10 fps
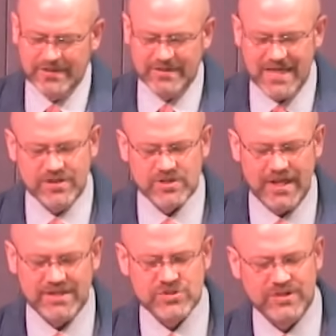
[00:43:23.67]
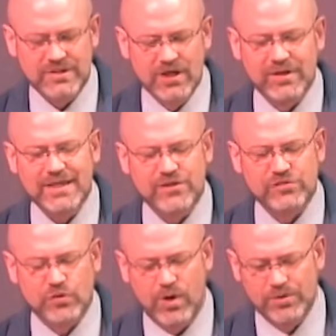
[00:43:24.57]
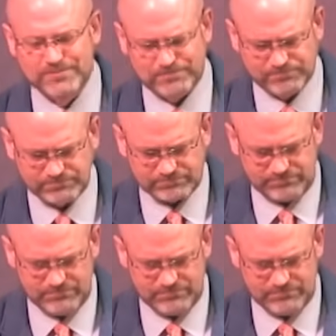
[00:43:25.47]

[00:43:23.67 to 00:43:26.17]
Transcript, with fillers: in the Ancient Near East, quote,